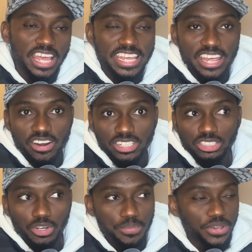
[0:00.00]
Kieran
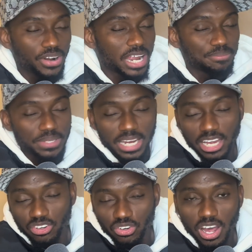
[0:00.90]
Trippier. I mean, I
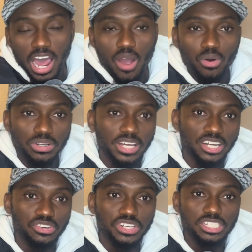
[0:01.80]
don't know how old that
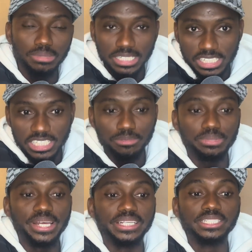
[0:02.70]
dude is, but he's still
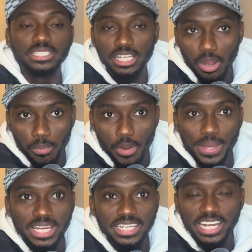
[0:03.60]
playing in the Premier
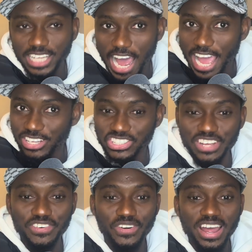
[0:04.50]
League at the highest
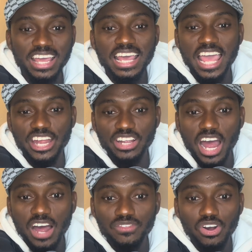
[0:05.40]
level, right? And you
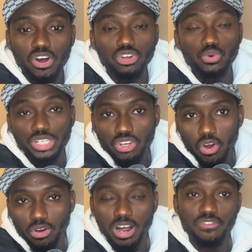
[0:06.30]
have Lewis
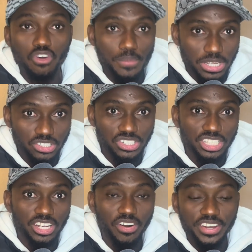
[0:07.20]
Hall, a former
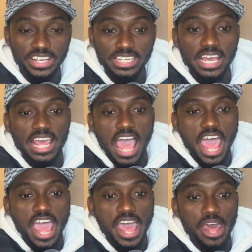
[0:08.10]
Chelsea graduate.
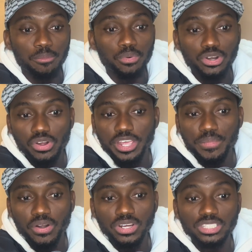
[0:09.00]
And Bruno
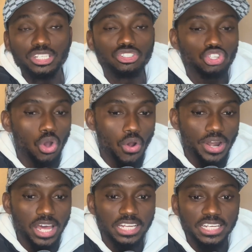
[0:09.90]
Guimaraes,
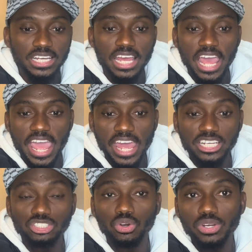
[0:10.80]
Tonali,
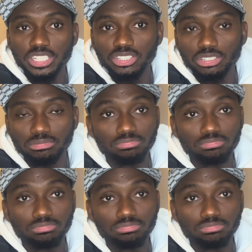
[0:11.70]
and Joe Linton.